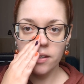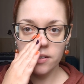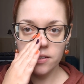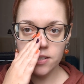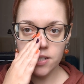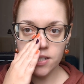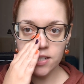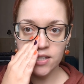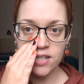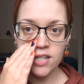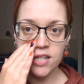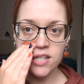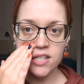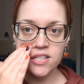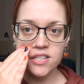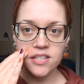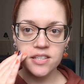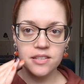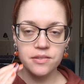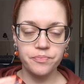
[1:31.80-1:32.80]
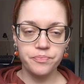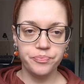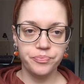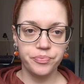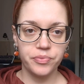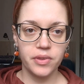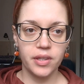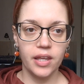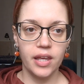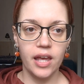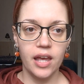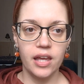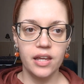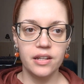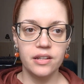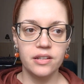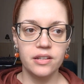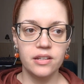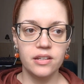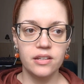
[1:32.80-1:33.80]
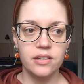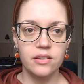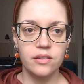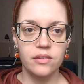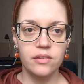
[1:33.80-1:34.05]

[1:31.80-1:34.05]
techniques and